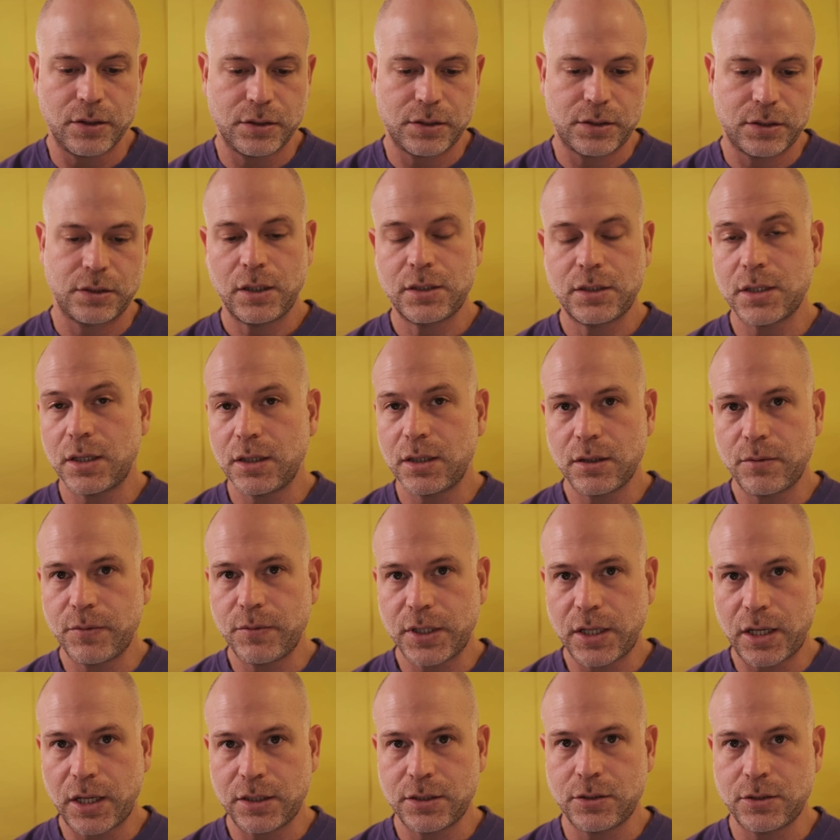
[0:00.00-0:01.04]
It's a little
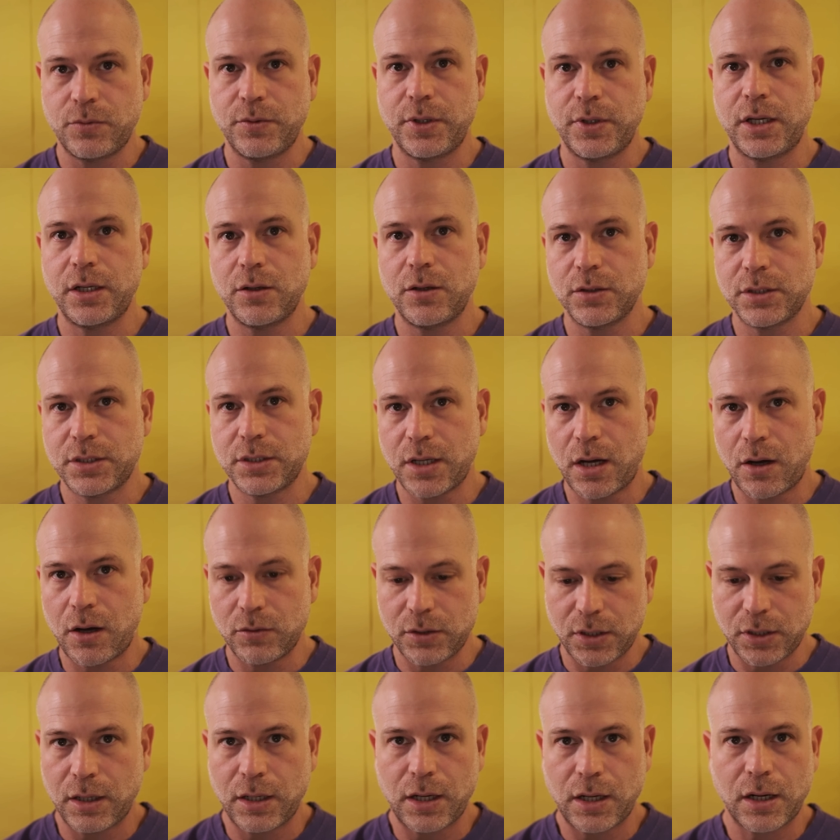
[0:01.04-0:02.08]
bit like zooming in on
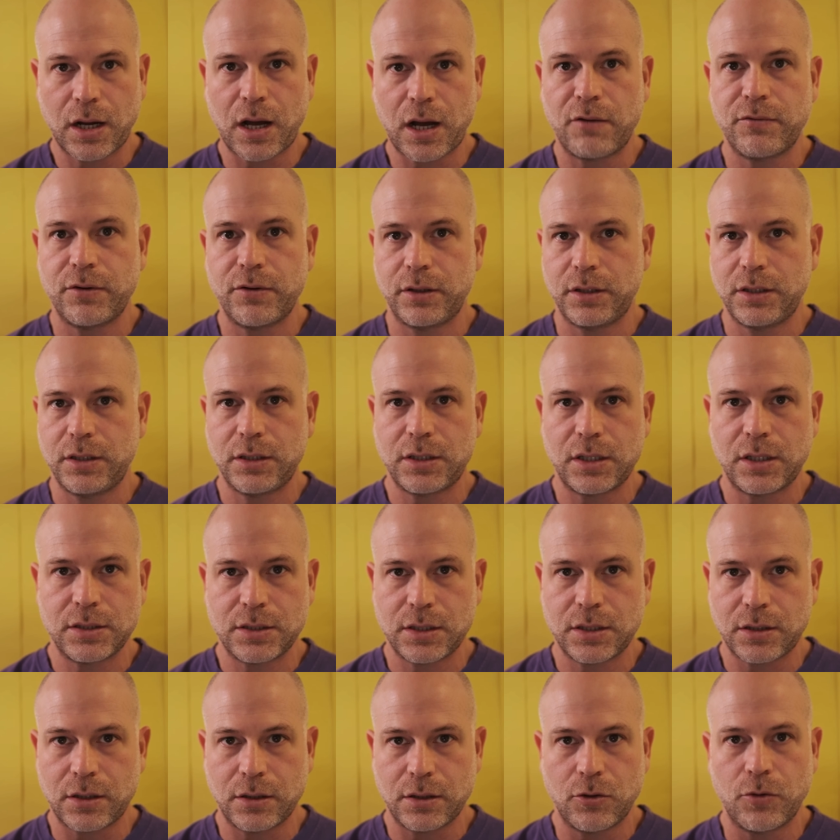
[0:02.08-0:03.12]
sound and uncovering details
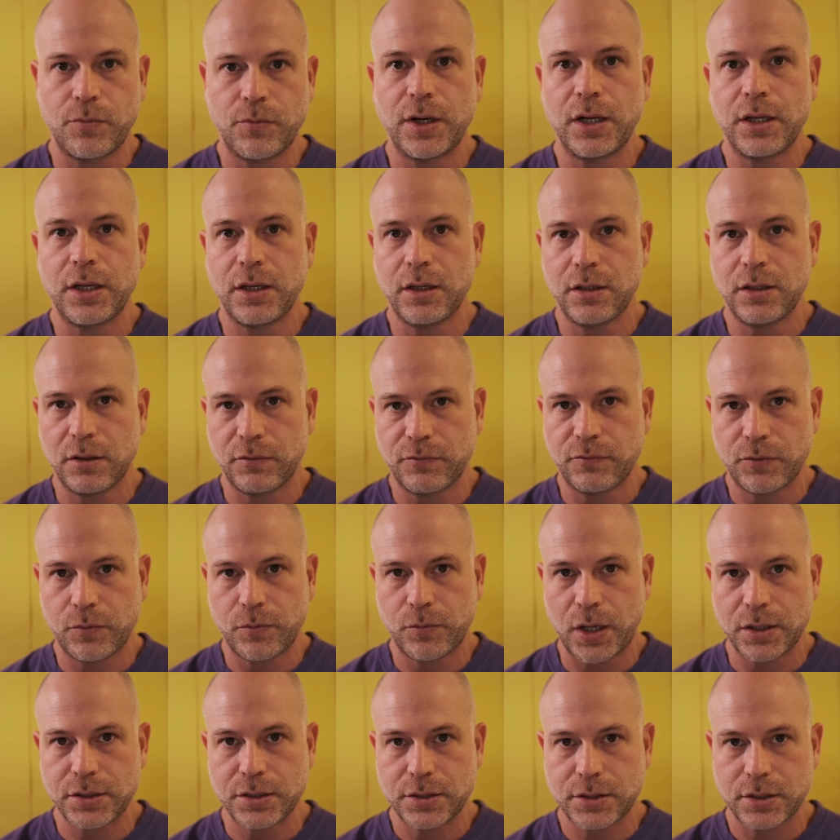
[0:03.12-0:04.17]
that are normally hidden
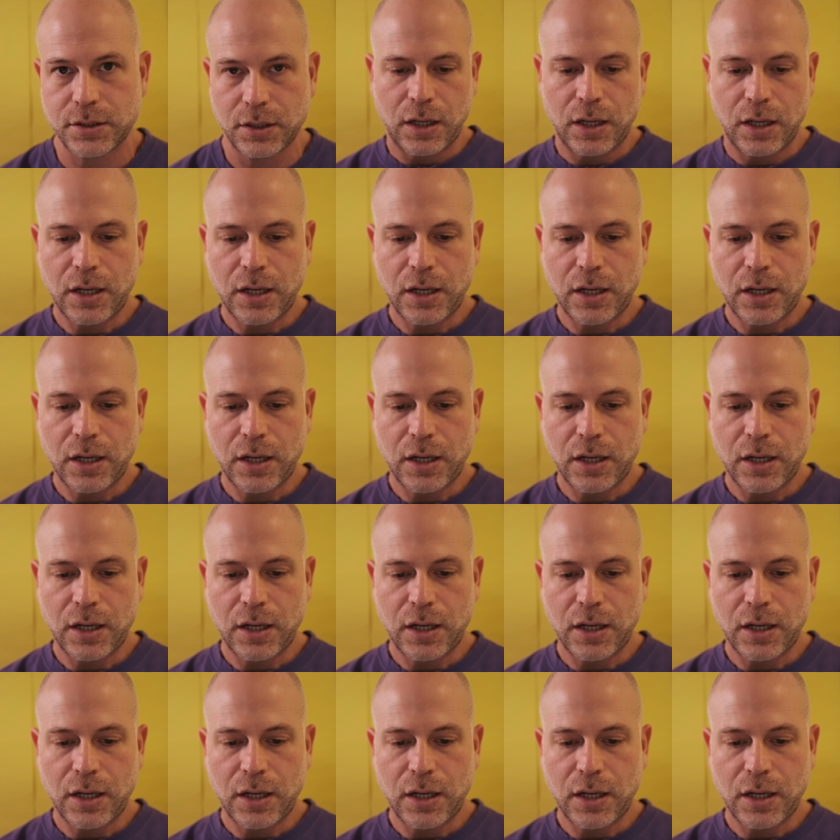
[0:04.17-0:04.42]
from us.